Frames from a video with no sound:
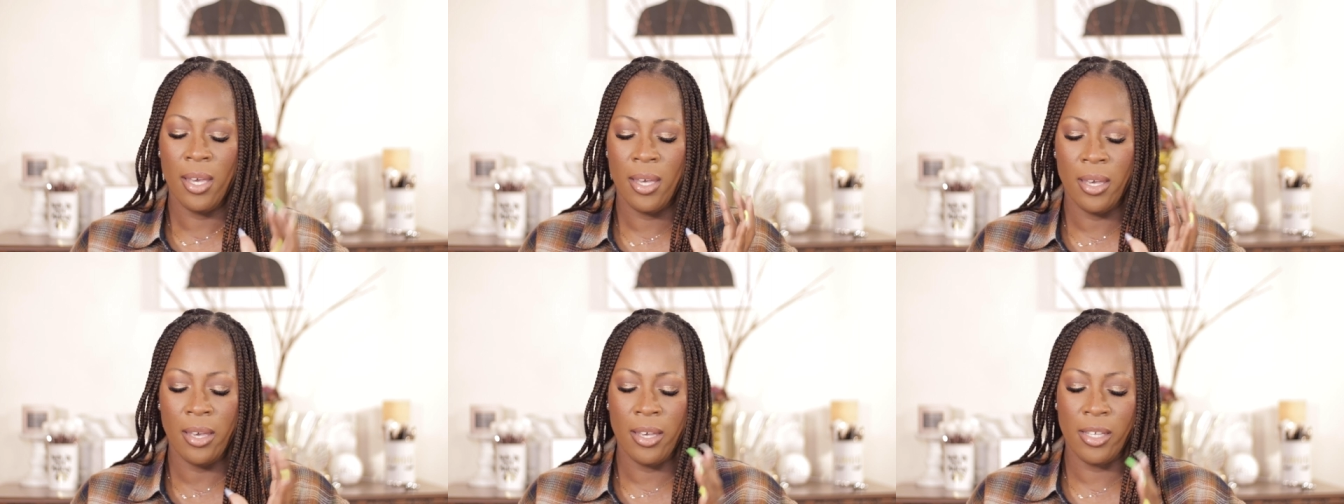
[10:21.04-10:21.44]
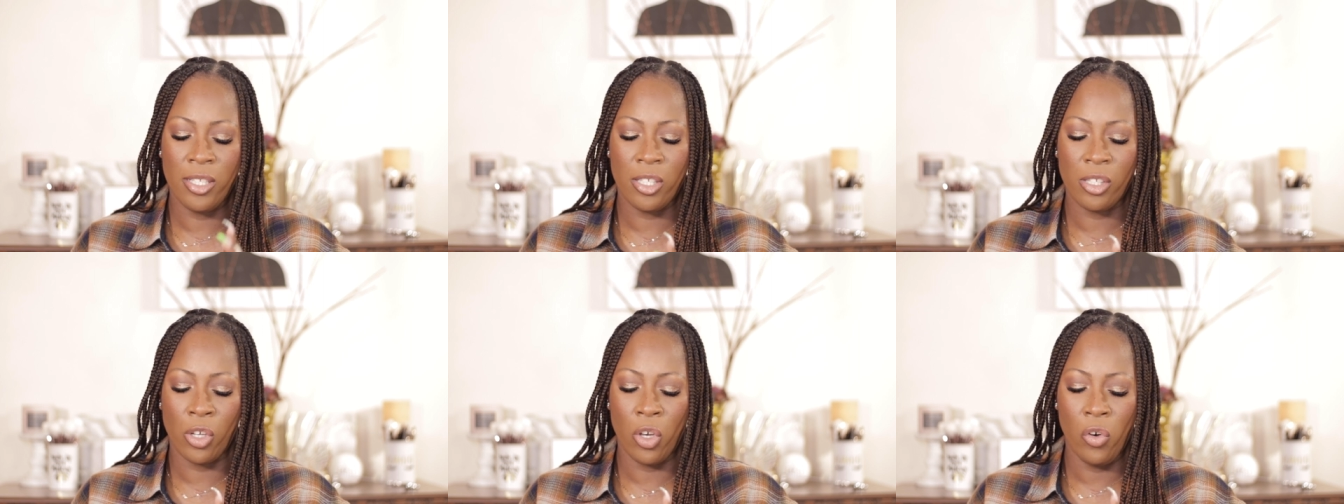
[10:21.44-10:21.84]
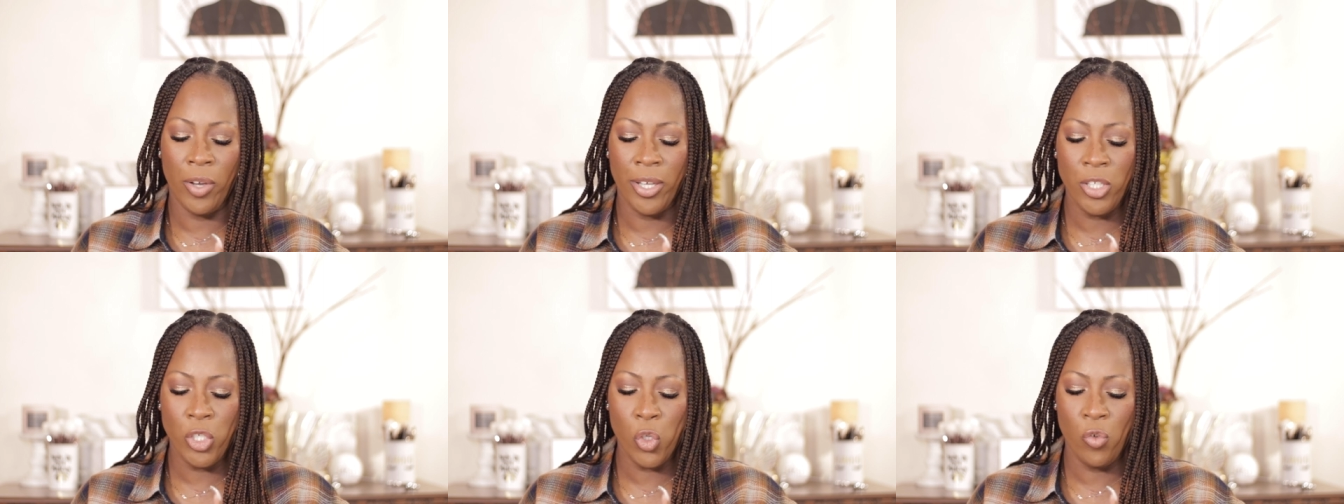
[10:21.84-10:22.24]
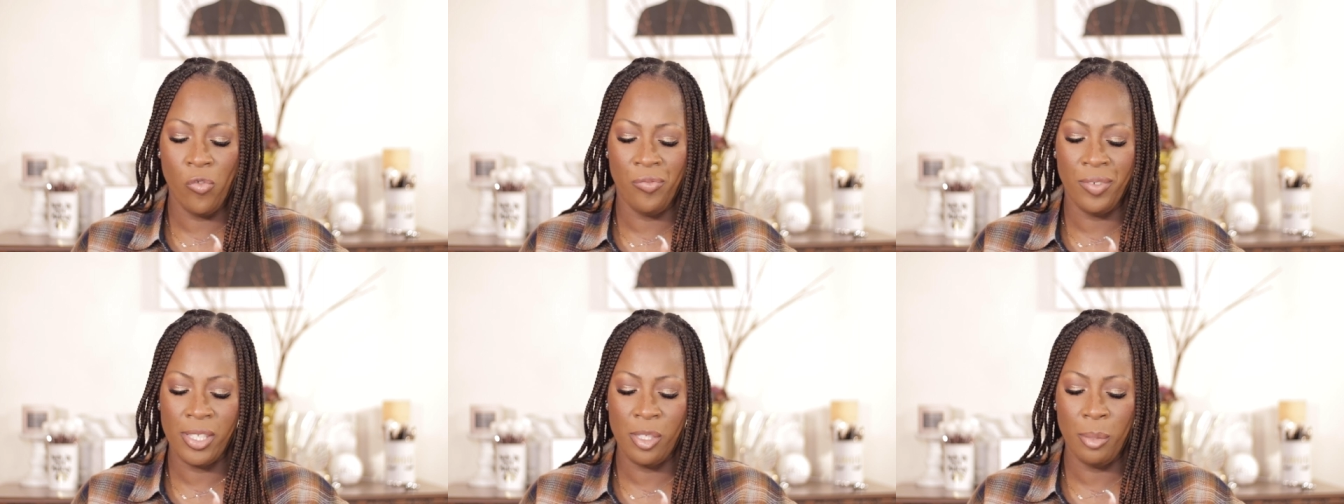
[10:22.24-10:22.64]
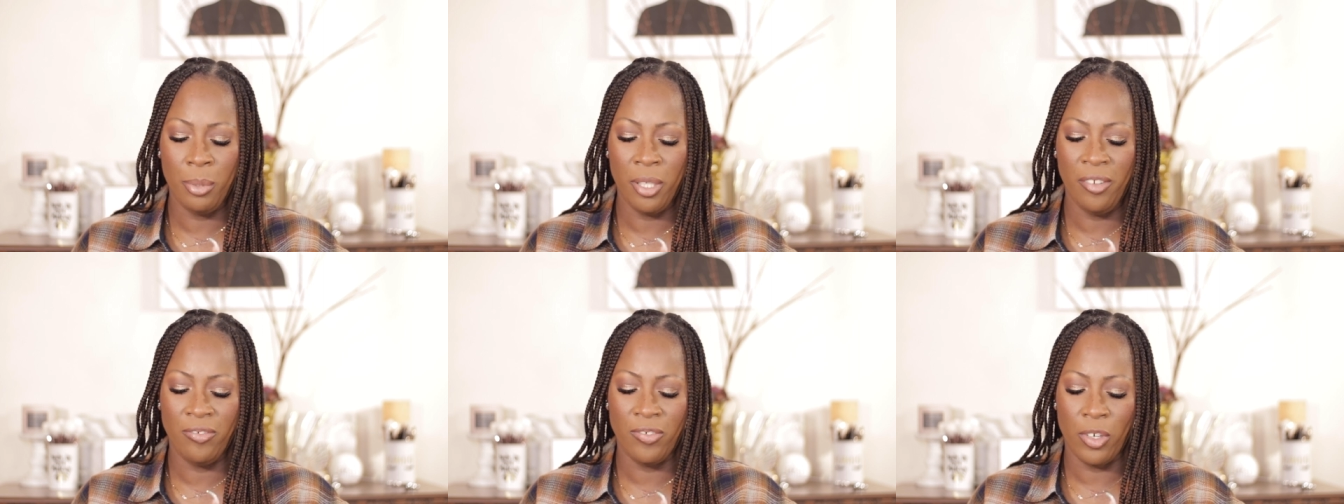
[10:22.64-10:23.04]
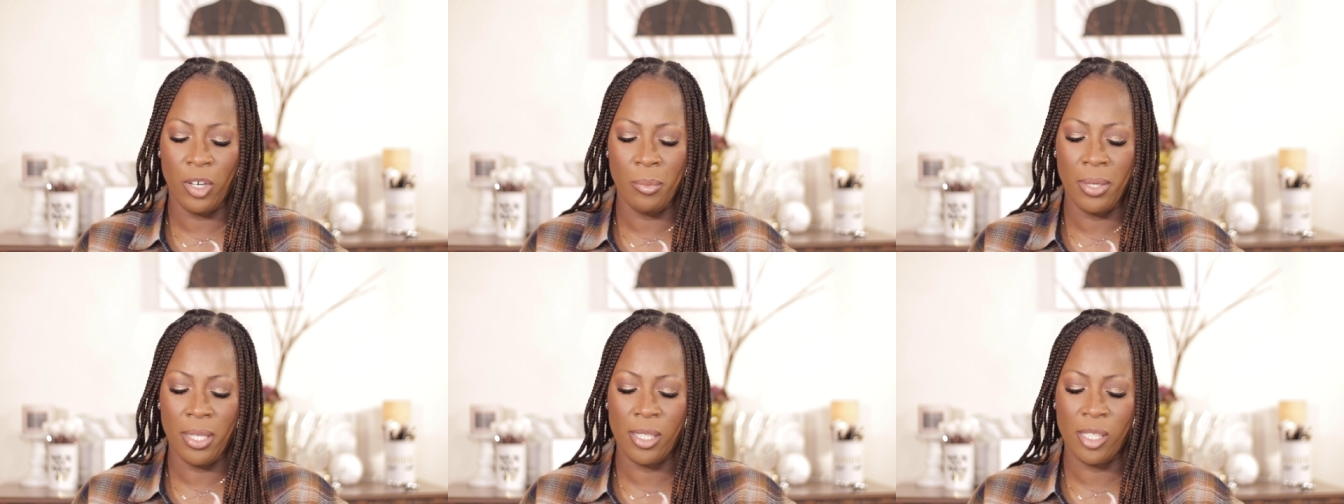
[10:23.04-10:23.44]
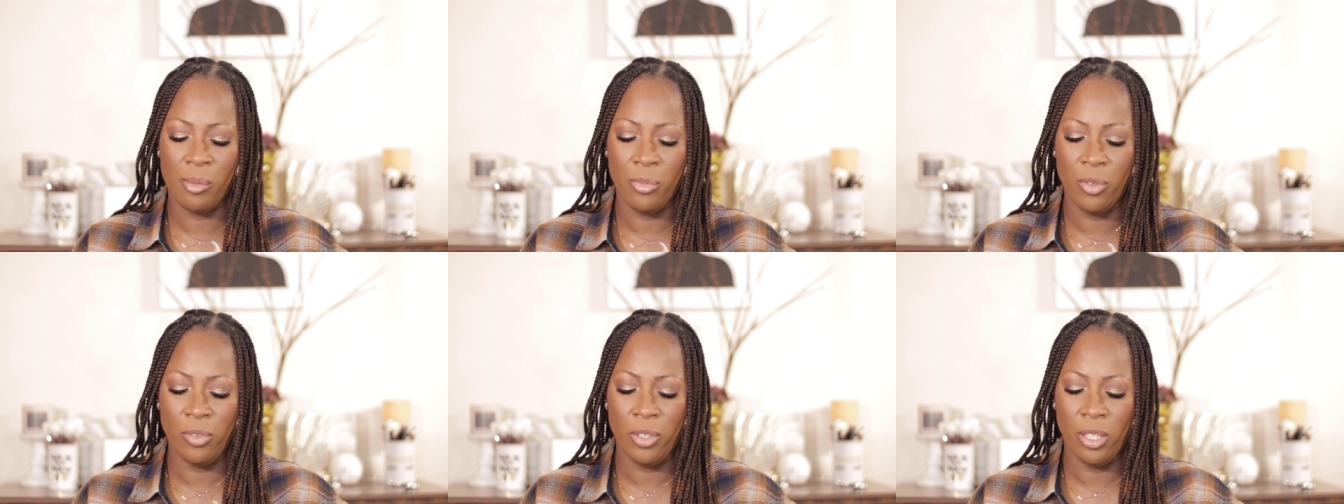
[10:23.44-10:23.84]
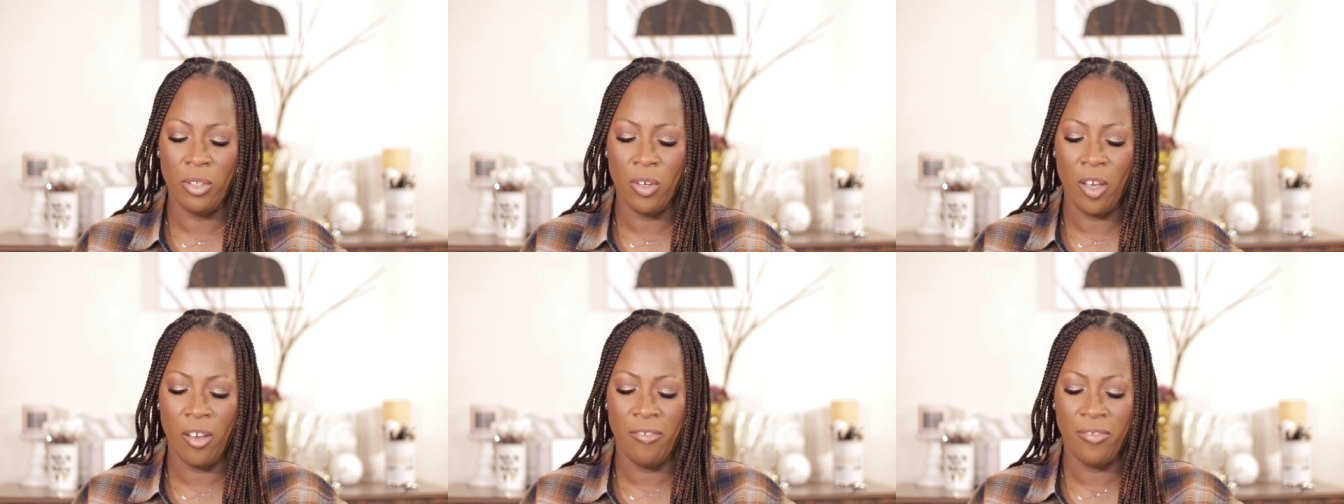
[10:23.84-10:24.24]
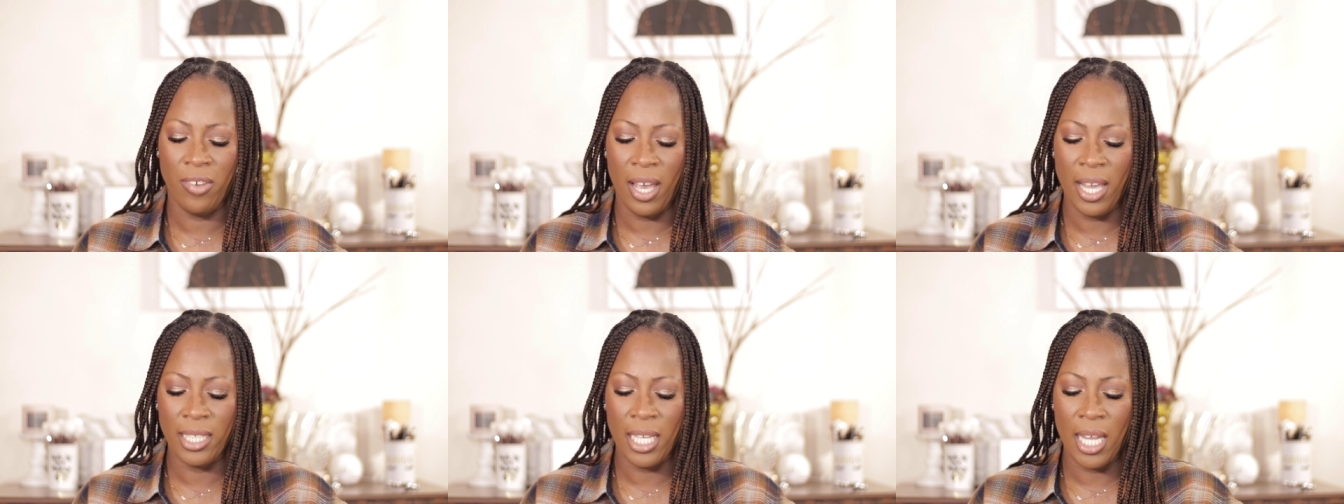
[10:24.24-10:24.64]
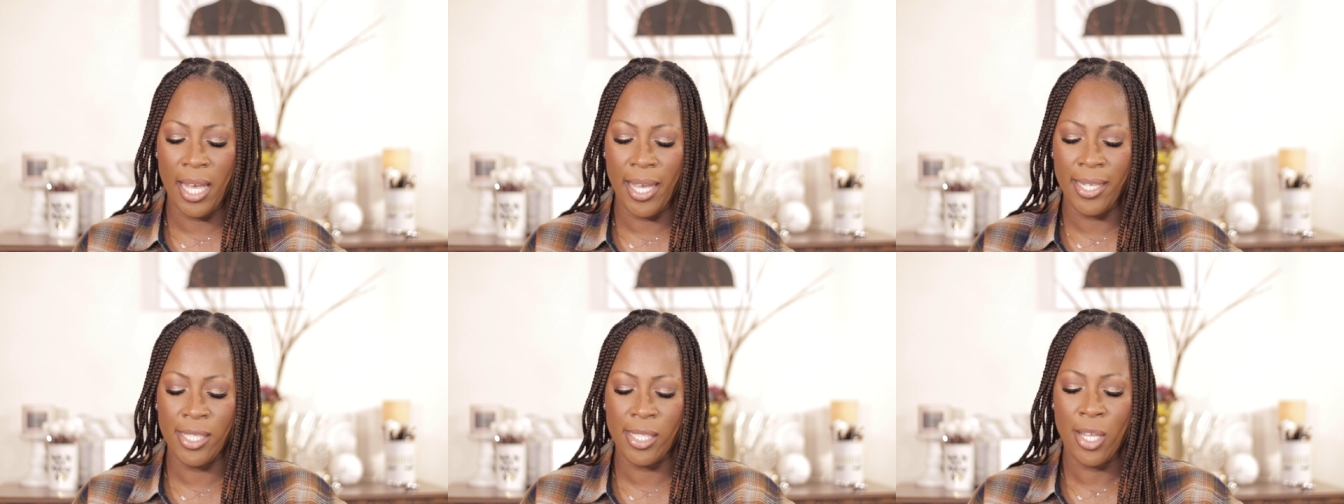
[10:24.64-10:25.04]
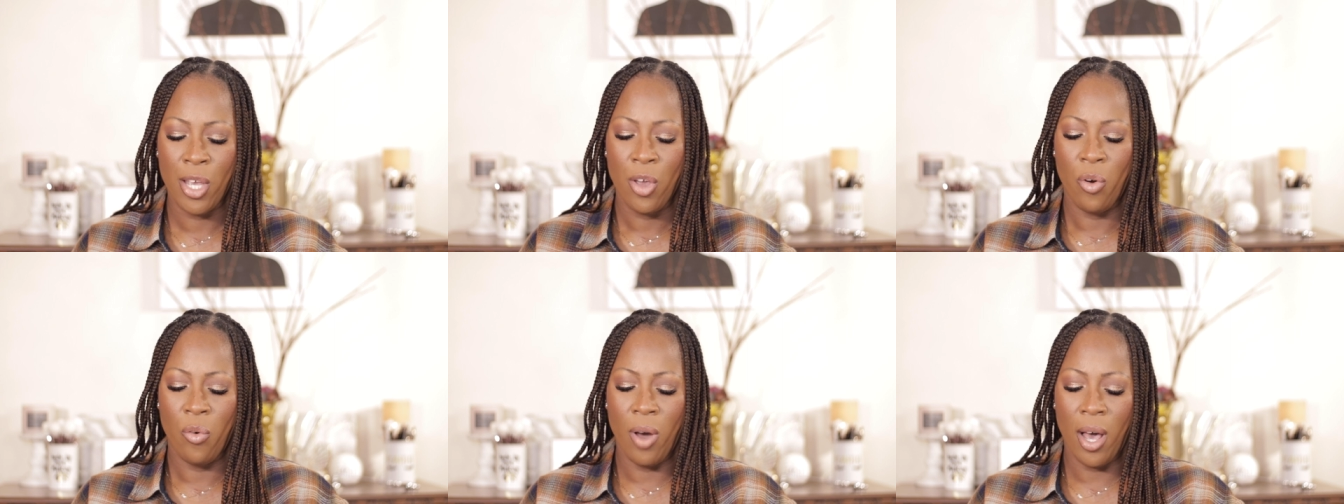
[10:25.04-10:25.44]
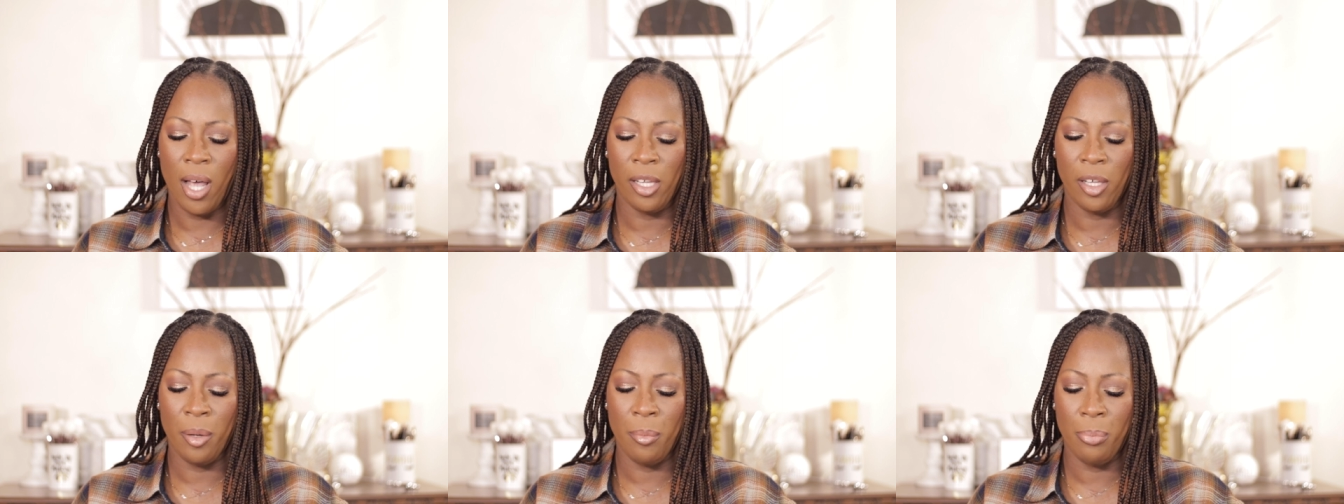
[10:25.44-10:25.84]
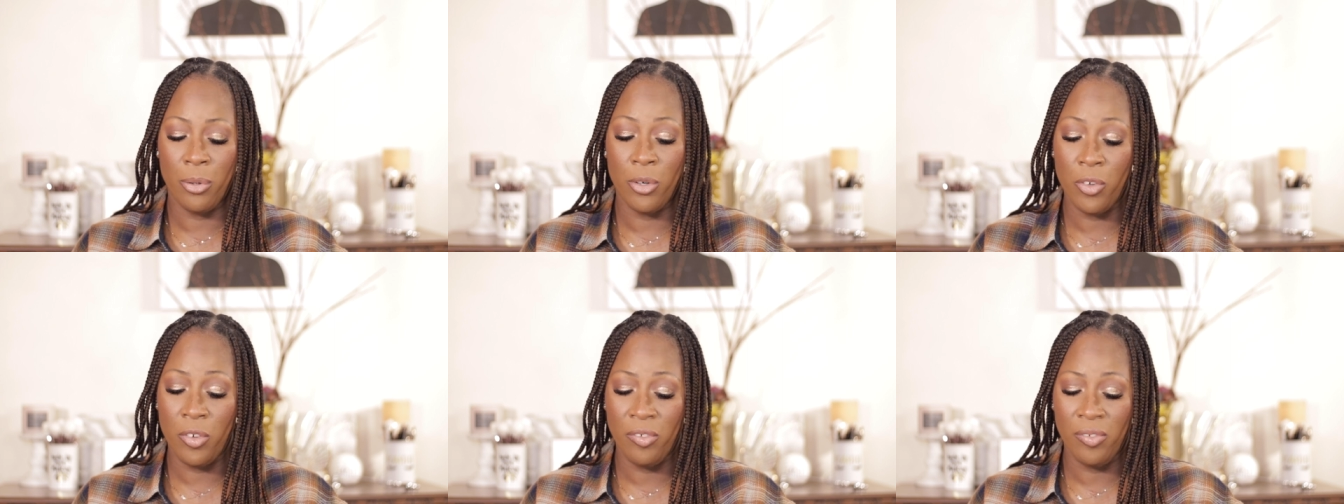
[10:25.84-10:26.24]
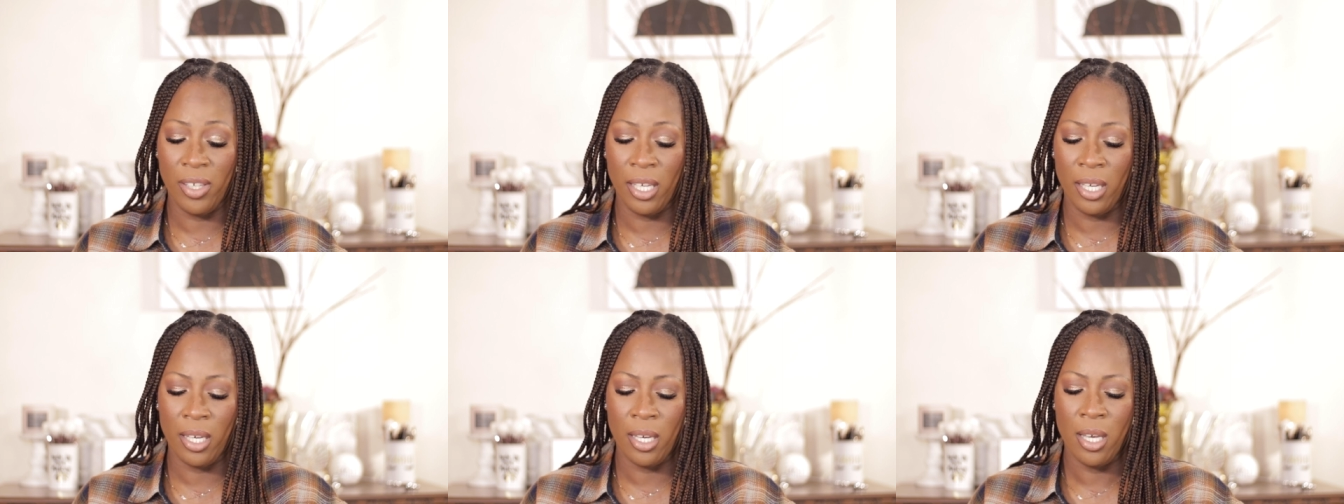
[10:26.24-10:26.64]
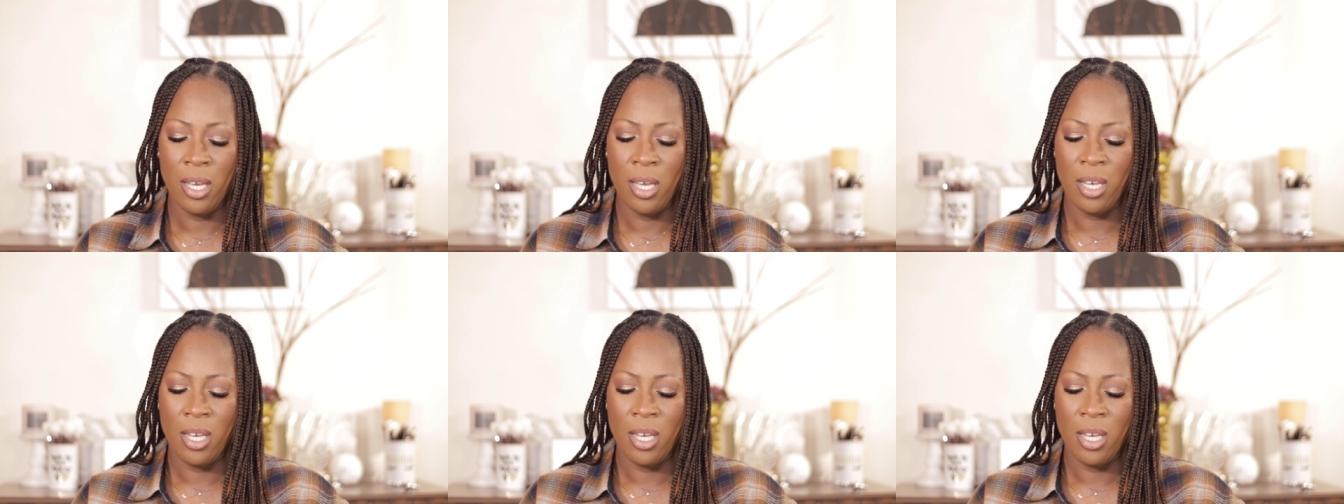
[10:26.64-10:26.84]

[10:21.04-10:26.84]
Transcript: is going to visibly firm and smooth the look of fine lines while improving